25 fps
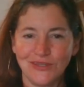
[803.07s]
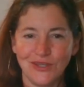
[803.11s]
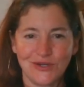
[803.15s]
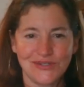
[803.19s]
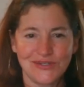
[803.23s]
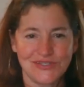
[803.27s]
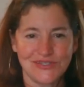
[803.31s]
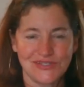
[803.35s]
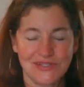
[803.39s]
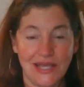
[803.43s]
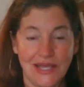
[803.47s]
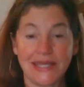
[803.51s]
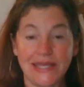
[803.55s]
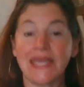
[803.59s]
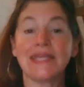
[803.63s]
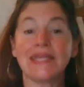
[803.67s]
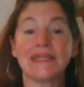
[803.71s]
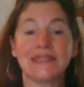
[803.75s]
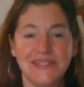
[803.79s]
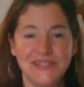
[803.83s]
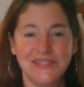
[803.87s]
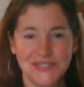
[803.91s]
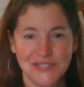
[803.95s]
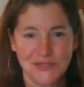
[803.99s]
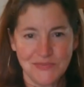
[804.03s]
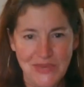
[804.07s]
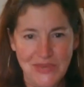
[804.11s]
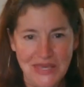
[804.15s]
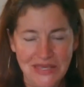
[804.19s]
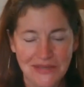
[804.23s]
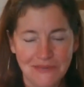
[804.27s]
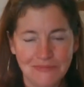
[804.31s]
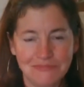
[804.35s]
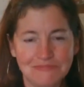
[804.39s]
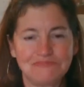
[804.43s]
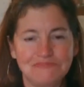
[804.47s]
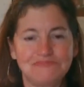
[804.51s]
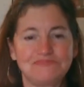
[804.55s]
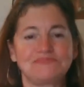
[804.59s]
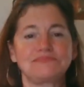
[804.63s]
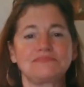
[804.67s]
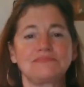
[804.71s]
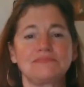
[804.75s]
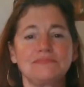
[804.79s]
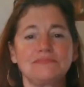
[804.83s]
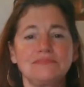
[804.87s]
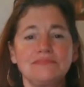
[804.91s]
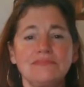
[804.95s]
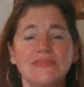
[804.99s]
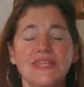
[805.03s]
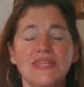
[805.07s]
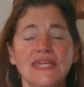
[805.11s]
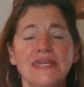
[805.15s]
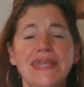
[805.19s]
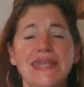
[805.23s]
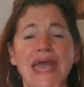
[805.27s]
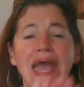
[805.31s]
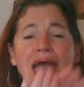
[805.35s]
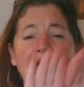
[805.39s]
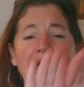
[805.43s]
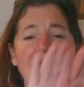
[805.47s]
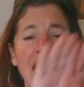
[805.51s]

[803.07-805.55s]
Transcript: looks like, at least to me, it